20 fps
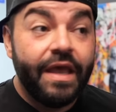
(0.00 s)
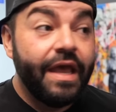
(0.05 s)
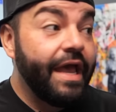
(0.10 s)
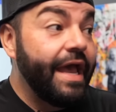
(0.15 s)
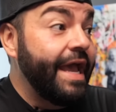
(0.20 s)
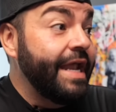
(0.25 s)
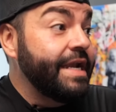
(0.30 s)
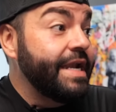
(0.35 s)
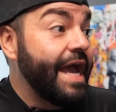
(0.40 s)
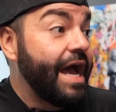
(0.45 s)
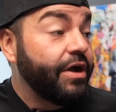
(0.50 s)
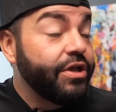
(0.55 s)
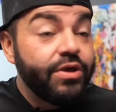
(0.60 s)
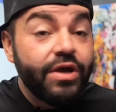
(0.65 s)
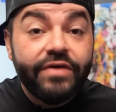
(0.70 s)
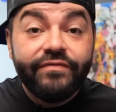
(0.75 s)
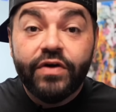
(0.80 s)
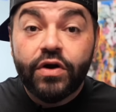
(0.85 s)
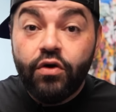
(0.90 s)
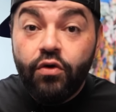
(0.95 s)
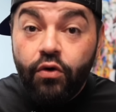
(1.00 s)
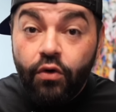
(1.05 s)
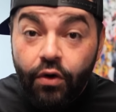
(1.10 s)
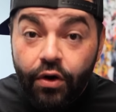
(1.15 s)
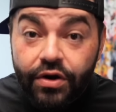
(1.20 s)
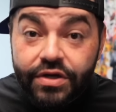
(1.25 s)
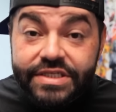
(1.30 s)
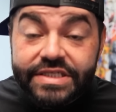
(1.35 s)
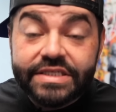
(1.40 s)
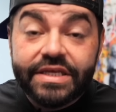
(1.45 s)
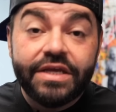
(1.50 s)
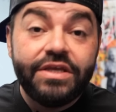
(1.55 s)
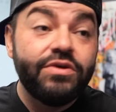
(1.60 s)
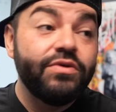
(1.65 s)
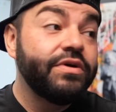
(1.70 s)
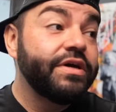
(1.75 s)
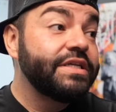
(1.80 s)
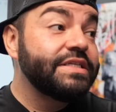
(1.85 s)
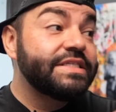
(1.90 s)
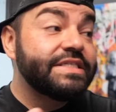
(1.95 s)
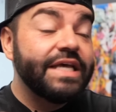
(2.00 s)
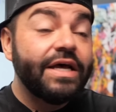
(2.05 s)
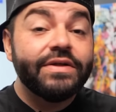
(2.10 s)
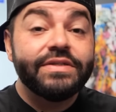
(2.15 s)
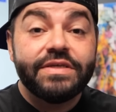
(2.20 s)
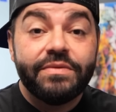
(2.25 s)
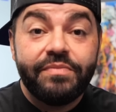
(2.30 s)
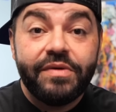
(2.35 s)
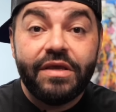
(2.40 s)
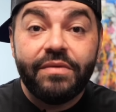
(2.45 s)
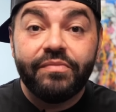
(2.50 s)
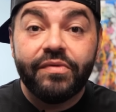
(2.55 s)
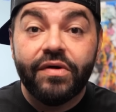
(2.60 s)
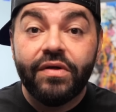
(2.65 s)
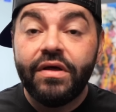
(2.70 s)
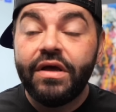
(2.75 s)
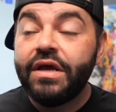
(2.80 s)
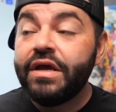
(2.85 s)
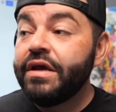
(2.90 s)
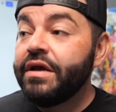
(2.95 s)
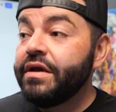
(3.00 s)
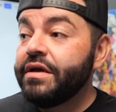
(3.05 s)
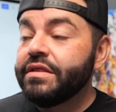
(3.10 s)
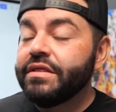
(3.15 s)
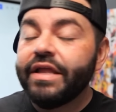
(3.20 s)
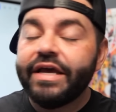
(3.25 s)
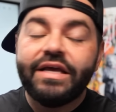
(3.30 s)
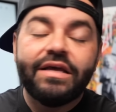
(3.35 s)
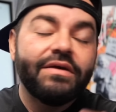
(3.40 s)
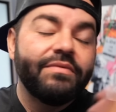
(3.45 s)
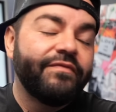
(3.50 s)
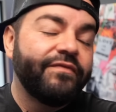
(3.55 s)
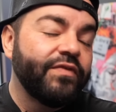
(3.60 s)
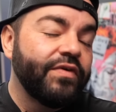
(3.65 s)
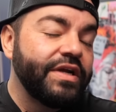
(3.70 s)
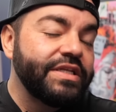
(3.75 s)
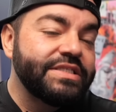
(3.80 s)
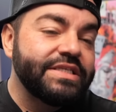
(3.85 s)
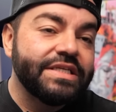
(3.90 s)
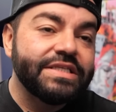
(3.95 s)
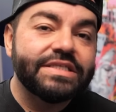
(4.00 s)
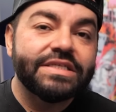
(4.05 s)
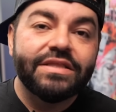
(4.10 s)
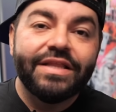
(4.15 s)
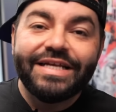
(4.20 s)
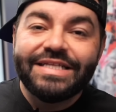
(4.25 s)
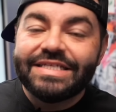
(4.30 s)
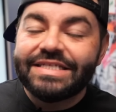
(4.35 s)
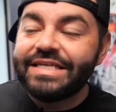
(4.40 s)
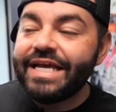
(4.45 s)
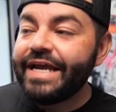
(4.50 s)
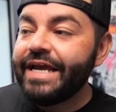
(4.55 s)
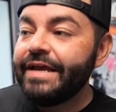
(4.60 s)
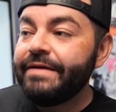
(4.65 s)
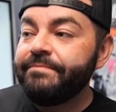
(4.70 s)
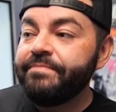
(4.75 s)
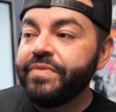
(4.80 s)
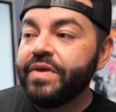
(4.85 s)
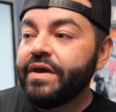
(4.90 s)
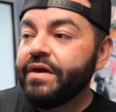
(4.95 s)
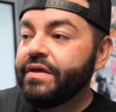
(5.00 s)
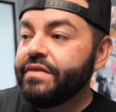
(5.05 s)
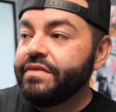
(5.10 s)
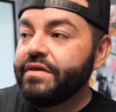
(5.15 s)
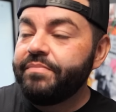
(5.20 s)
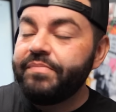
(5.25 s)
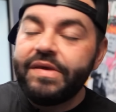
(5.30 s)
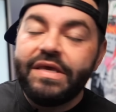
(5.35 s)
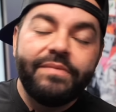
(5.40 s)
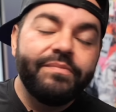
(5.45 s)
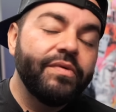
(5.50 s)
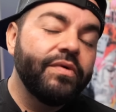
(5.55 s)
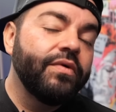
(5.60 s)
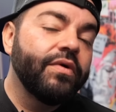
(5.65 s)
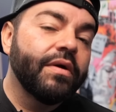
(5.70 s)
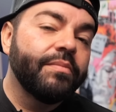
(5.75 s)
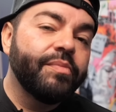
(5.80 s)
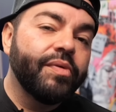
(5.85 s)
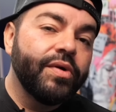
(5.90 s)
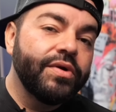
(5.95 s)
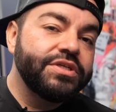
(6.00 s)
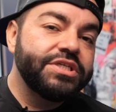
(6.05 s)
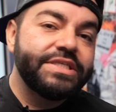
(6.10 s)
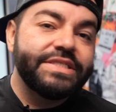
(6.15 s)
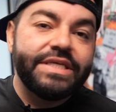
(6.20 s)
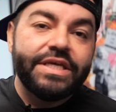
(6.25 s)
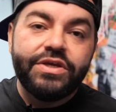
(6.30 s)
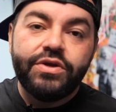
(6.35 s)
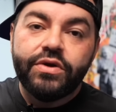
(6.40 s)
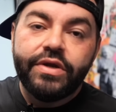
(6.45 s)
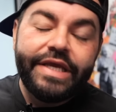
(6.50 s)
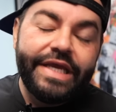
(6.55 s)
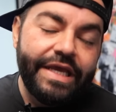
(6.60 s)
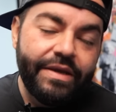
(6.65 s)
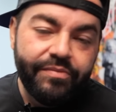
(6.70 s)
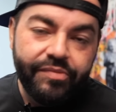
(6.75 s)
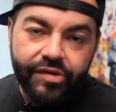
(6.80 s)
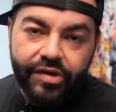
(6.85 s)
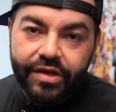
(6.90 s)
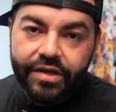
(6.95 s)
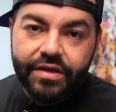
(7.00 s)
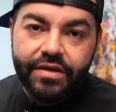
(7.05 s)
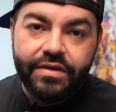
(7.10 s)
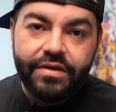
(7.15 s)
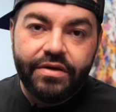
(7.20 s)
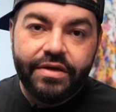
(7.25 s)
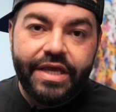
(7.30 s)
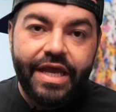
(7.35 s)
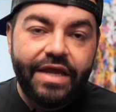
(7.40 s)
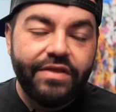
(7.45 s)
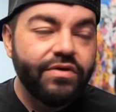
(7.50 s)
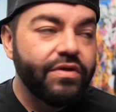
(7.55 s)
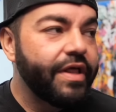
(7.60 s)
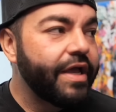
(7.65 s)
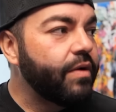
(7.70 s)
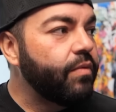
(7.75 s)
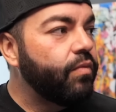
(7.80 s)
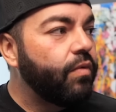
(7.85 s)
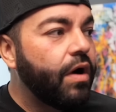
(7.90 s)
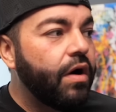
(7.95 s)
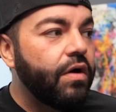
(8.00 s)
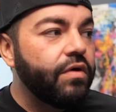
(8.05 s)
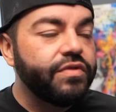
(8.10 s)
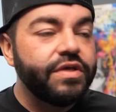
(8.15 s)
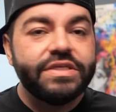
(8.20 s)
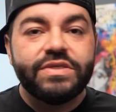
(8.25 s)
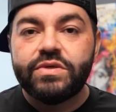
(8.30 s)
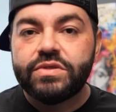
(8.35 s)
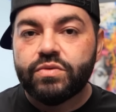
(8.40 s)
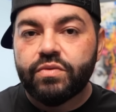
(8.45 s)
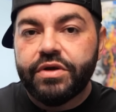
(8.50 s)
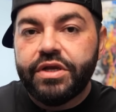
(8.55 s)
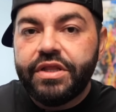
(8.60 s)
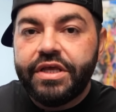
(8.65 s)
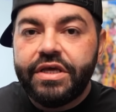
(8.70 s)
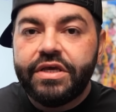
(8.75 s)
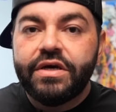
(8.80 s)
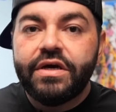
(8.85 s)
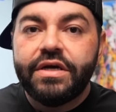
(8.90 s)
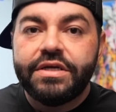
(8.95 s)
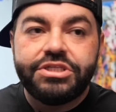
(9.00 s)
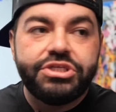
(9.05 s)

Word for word: And now you have a course that you could sell to people. Like, for instance, let's say the people who are purchasing your ebook, okay, they're like, whoa, this is really good.